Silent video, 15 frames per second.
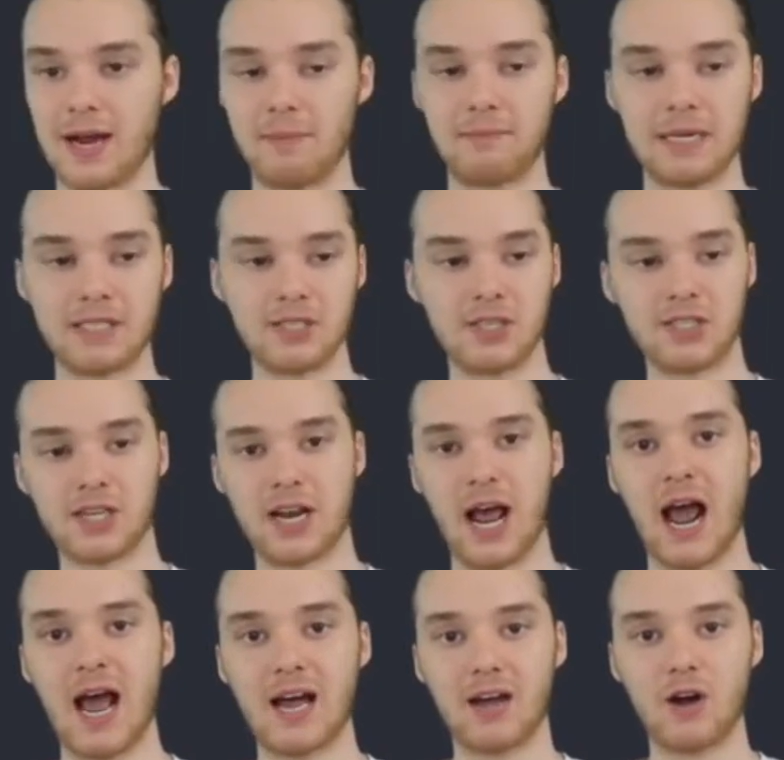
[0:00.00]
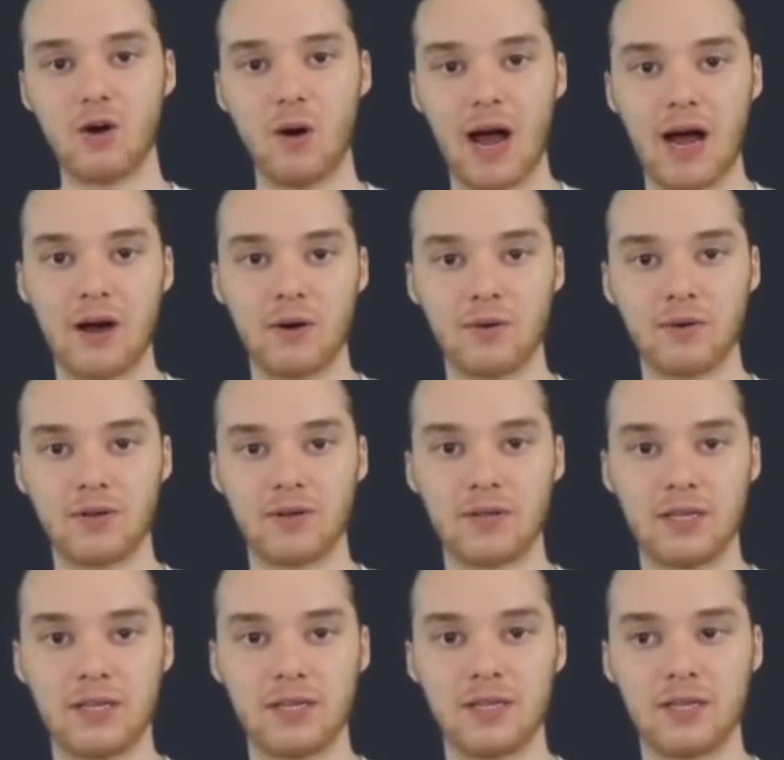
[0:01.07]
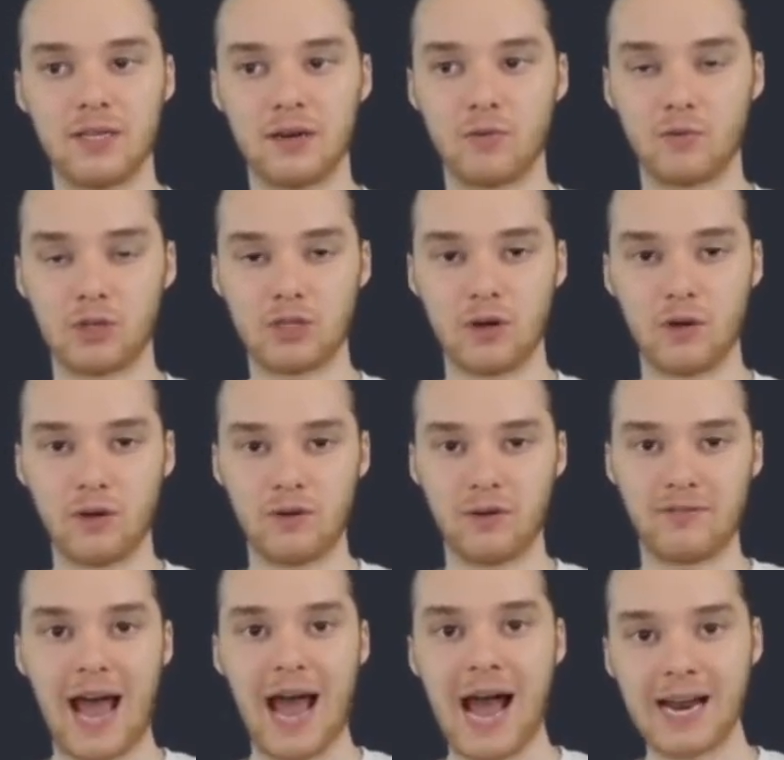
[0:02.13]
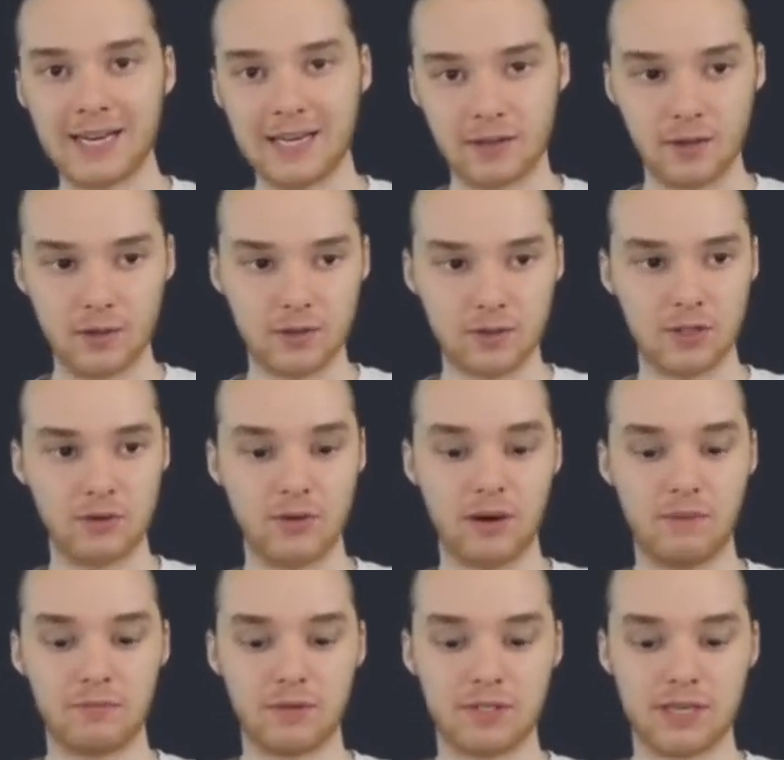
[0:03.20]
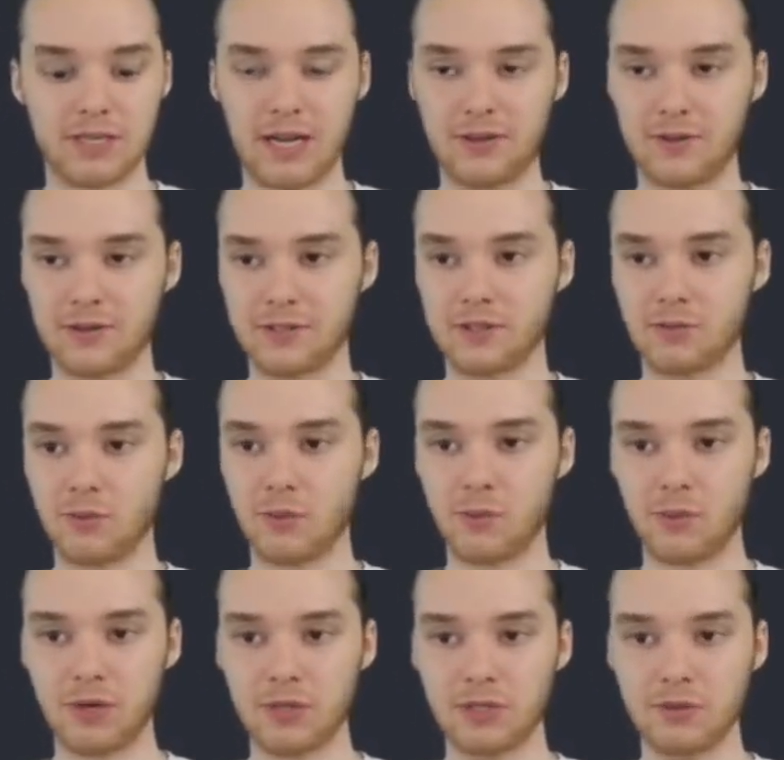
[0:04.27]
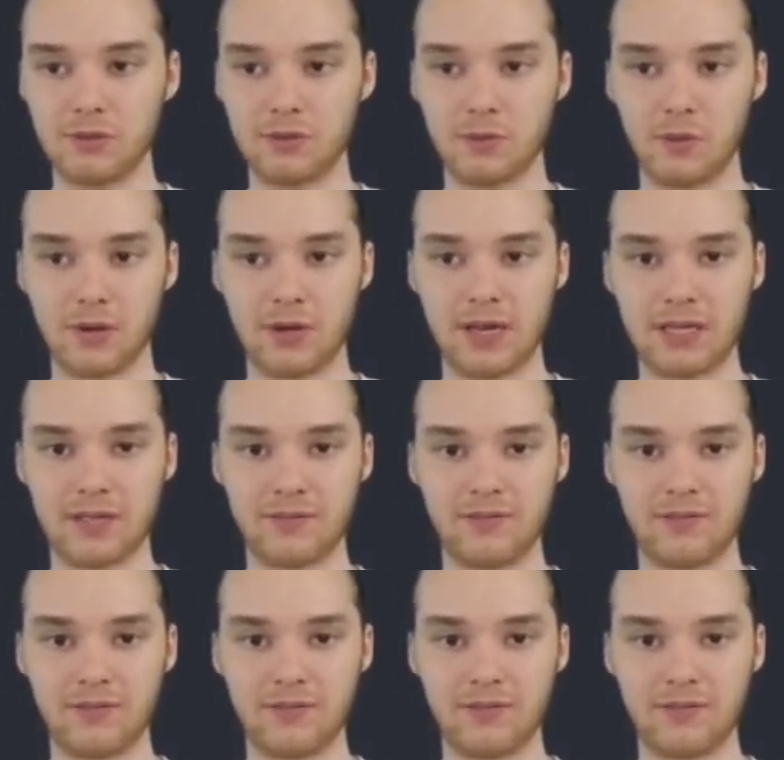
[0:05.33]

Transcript: and I'm basically just going to echo out the result of adding those two numbers together. So what we want to do is we want to